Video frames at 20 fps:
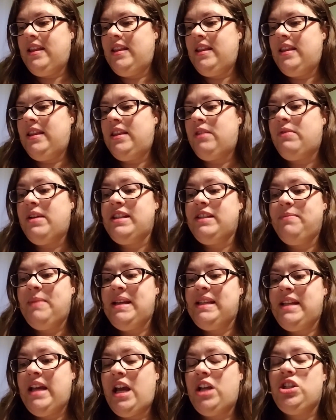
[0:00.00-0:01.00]
The rest of my
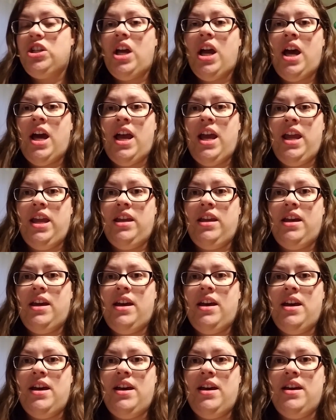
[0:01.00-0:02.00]
stash
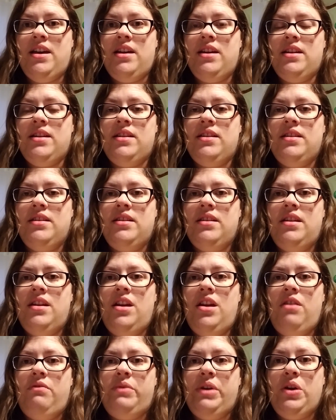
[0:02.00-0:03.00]
I
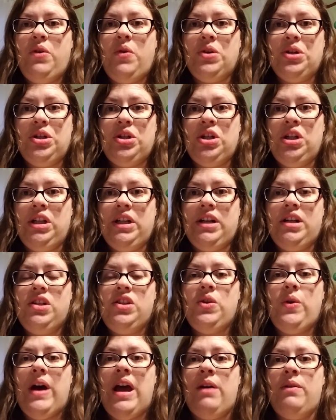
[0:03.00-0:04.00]
recorded earlier,
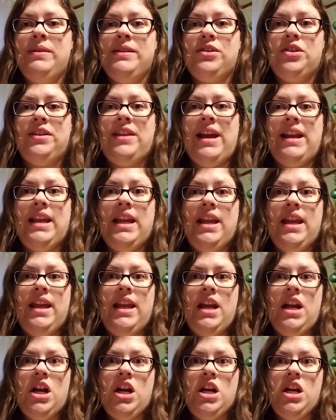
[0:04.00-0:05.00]
so I'll insert that
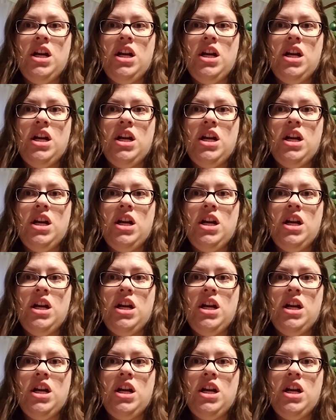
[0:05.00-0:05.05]
here.